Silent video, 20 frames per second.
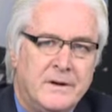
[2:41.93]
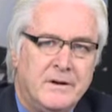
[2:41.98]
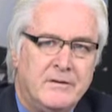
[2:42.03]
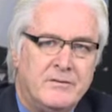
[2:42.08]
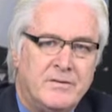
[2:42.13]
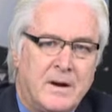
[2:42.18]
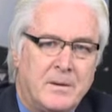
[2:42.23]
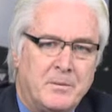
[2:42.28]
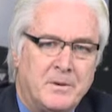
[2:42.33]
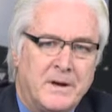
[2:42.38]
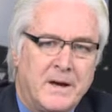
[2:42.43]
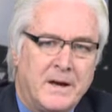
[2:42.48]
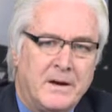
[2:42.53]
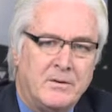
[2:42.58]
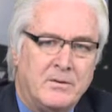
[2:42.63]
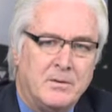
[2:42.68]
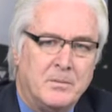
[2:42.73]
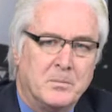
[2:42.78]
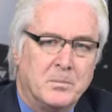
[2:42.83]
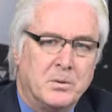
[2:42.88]

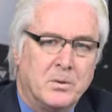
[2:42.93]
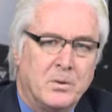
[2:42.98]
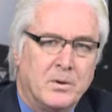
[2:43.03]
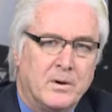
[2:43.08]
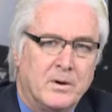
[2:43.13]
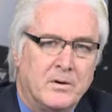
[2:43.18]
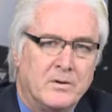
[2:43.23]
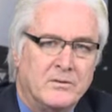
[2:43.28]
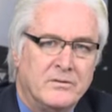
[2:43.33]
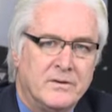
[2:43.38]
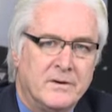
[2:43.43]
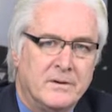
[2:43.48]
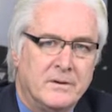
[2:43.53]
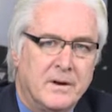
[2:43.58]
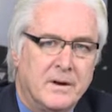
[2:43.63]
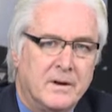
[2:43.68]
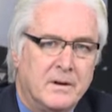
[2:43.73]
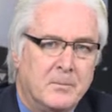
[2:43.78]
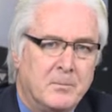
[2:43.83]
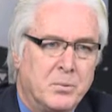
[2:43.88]
fabricator employers and
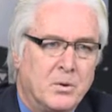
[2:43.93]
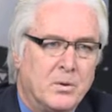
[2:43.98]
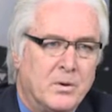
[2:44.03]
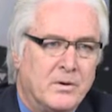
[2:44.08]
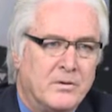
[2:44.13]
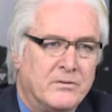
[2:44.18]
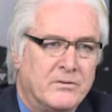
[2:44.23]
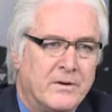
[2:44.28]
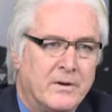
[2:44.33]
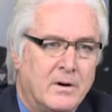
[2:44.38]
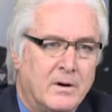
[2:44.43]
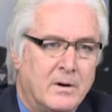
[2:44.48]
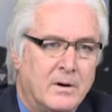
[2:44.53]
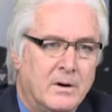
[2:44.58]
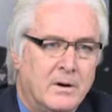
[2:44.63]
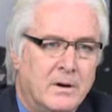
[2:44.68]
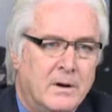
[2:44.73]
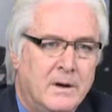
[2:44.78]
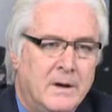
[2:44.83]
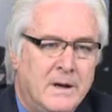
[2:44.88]
employers that are
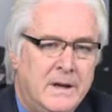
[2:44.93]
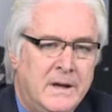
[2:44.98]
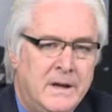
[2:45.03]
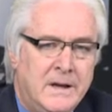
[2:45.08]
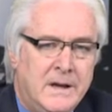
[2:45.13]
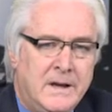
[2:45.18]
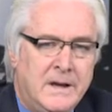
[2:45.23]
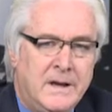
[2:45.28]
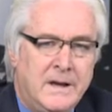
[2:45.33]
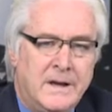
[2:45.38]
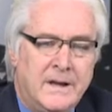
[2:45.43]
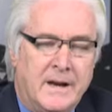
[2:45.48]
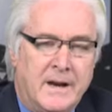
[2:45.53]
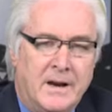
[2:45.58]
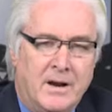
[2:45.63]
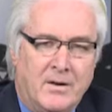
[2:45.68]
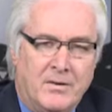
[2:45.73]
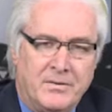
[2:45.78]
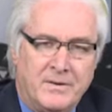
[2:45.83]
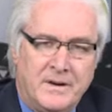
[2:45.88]
in a
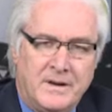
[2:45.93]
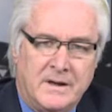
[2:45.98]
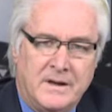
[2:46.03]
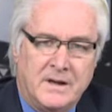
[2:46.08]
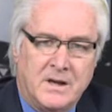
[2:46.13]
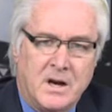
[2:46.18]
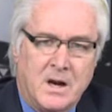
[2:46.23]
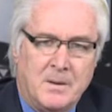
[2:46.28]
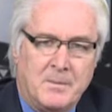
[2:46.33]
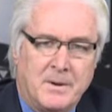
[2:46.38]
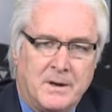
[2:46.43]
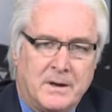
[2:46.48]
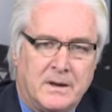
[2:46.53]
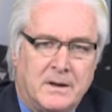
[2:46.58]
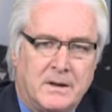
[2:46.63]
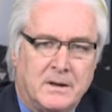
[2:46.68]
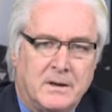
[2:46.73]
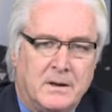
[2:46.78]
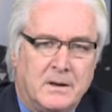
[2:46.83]
healthy economic